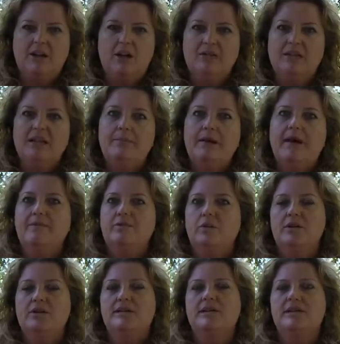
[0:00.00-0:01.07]
only about 4
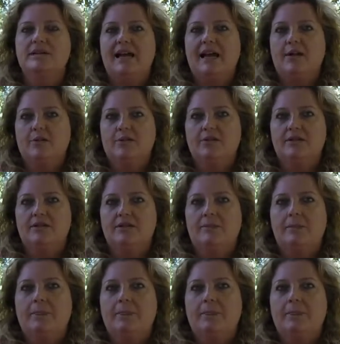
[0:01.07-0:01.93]
to 6 hours.